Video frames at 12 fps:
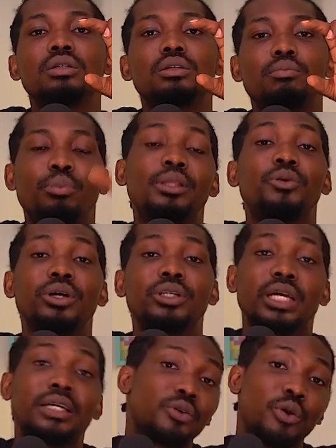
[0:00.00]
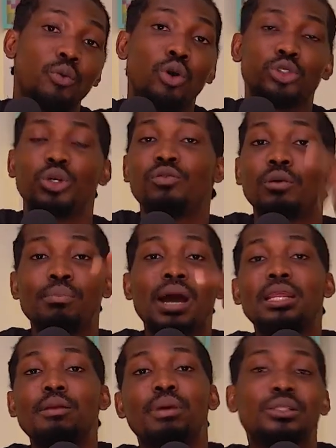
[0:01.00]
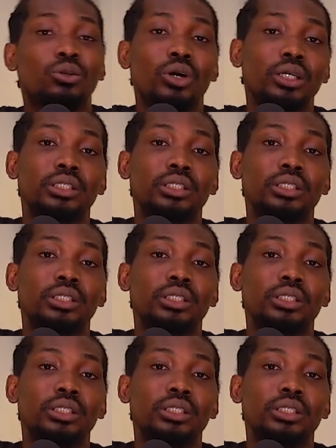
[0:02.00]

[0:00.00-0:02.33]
bitcoins as a reward. So if you're mining Bitcoin,